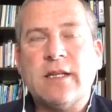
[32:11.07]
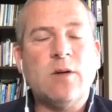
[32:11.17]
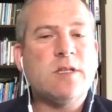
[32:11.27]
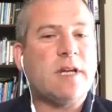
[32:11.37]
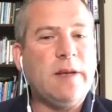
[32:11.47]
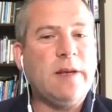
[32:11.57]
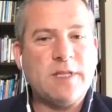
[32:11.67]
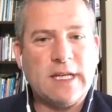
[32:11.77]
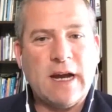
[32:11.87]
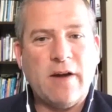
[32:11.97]
1,000
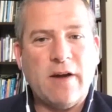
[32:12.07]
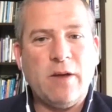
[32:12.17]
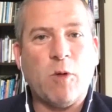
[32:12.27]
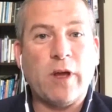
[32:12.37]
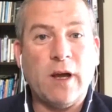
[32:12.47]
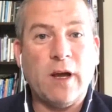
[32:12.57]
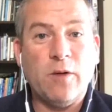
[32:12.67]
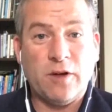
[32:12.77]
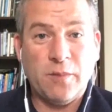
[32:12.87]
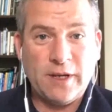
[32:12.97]
times in Killarney, working
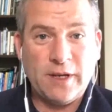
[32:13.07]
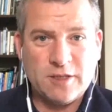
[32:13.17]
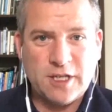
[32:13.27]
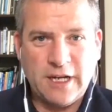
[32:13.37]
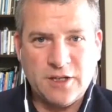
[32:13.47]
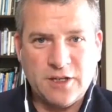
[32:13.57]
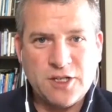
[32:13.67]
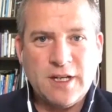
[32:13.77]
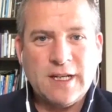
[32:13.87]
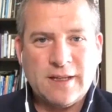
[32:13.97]
out on a bigger
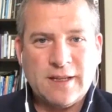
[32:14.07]
stage.